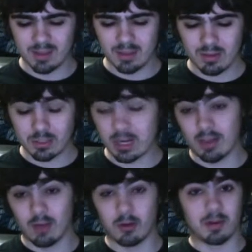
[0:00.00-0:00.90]
which I
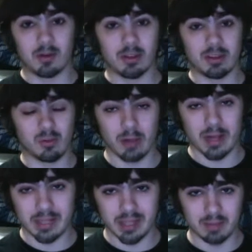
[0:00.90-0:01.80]
thought would have been a really cool
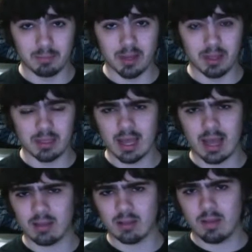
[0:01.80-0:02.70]
idea. But yeah,
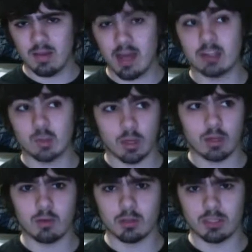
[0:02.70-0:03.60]
that is one of the
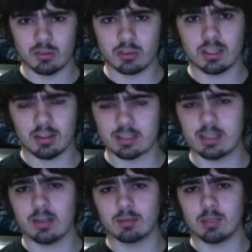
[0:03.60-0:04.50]
most interesting things to
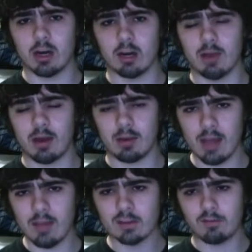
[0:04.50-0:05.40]
hear them talk about. And
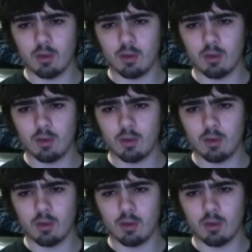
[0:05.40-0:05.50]
there's a few